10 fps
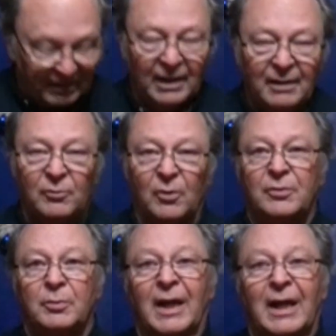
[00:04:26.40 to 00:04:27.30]
And of
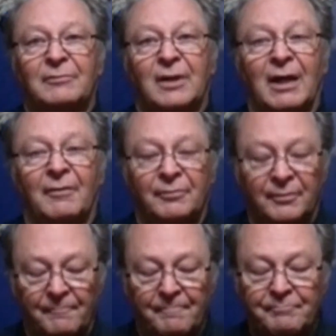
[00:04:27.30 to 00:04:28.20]
course, we have to have
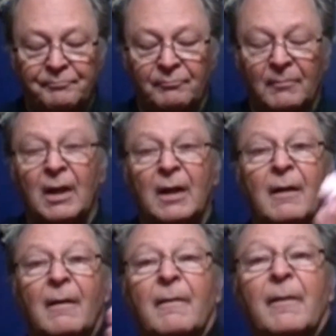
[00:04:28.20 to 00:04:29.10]

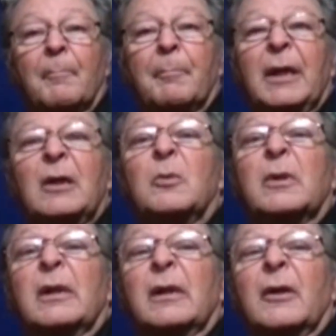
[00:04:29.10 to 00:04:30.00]
a pink
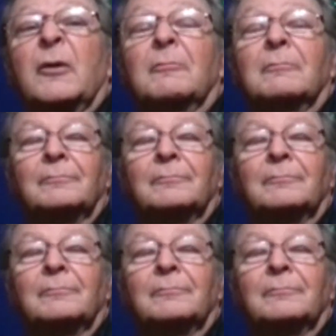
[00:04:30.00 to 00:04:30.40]
one in there.